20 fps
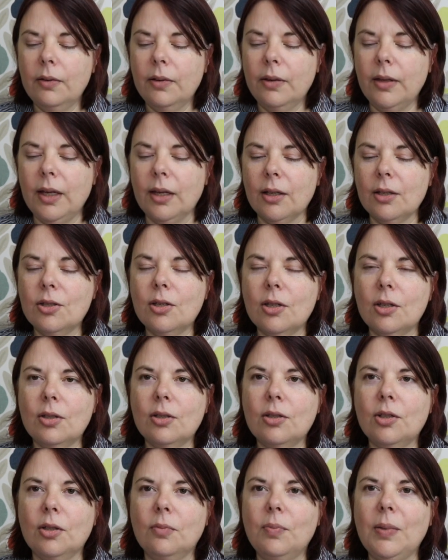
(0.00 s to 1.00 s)
things
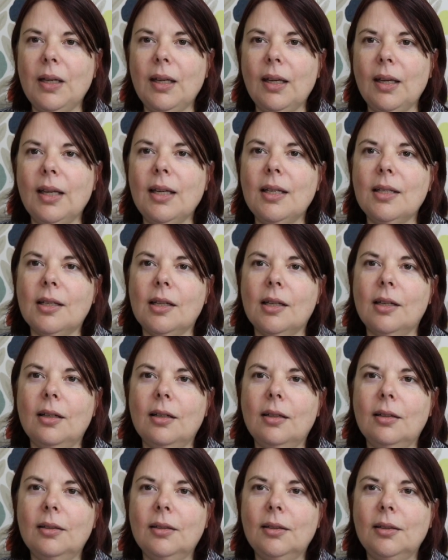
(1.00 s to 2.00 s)
should be
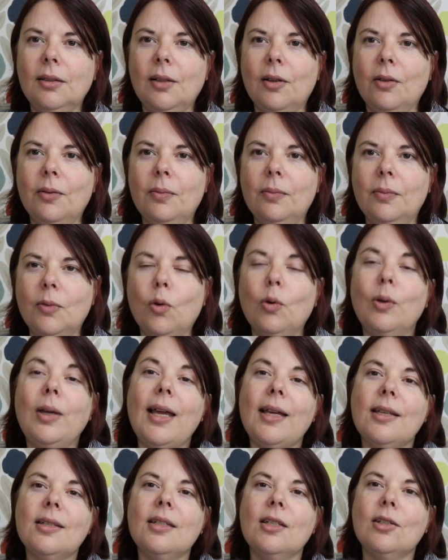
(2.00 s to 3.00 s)
easier or
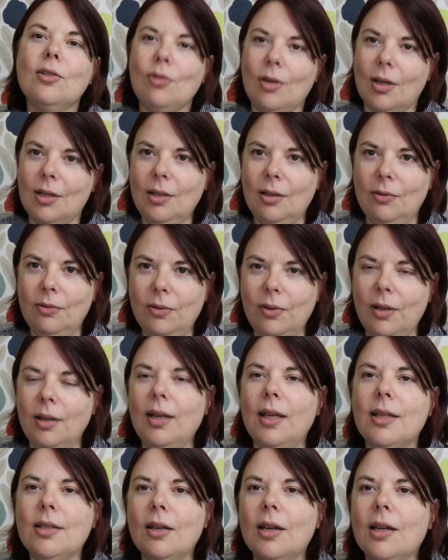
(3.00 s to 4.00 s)
less destructive
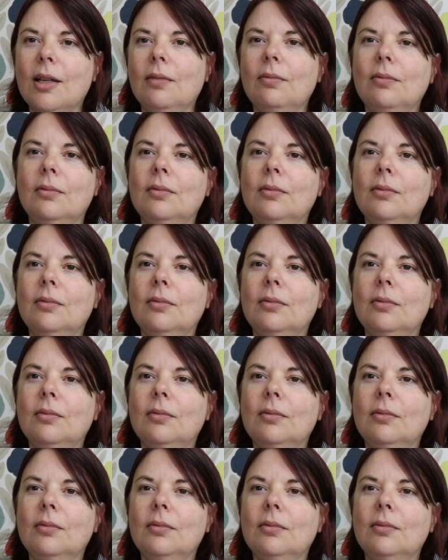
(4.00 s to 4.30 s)
unless I